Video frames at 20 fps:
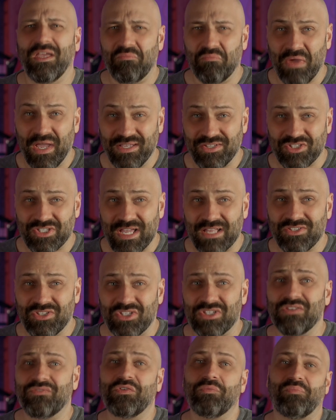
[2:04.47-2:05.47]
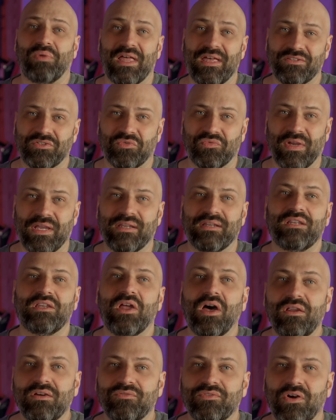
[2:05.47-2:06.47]
It makes sense if you plan to create a
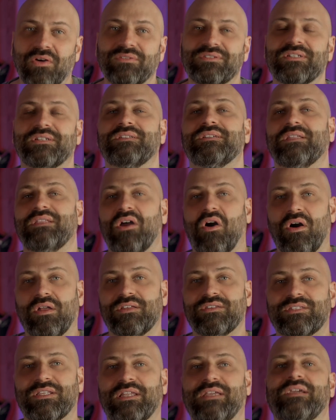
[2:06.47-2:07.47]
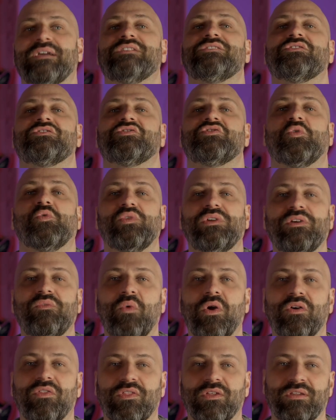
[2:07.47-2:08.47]
lot of content, and honestly, it's totally
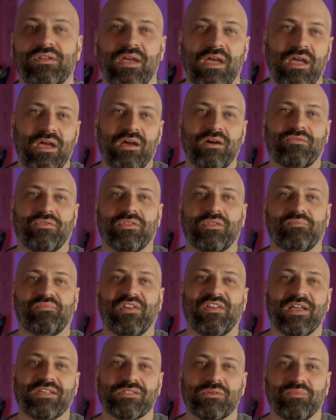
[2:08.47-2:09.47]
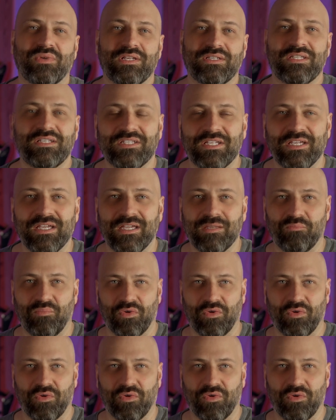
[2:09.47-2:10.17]
worth it for the flexibility it